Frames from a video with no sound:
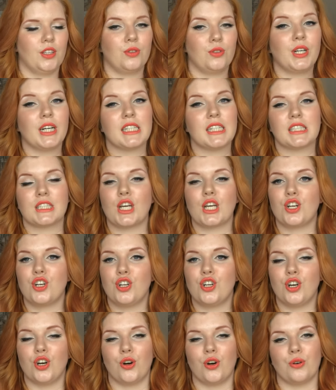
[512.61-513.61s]
You guys
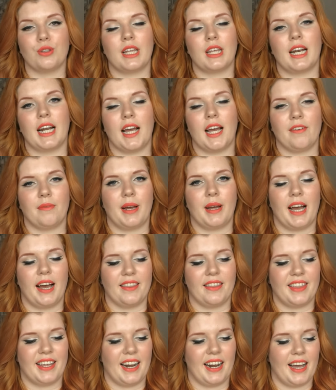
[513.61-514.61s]
know that
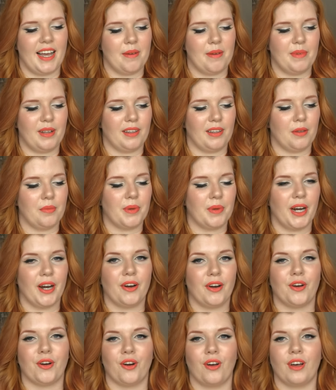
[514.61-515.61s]
I am a La
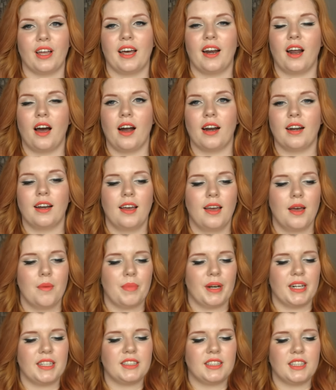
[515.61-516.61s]
Mer girl at heart,
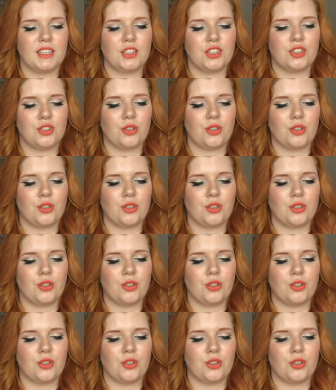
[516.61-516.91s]
but I did